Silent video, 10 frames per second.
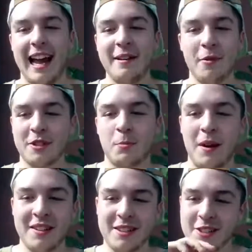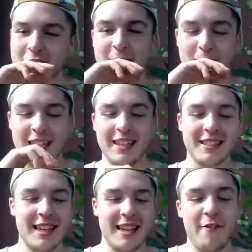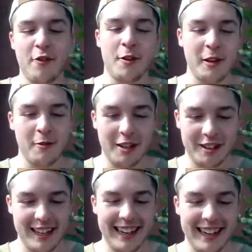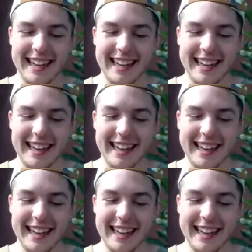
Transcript: Any more sponsorship deals? I have 31 right.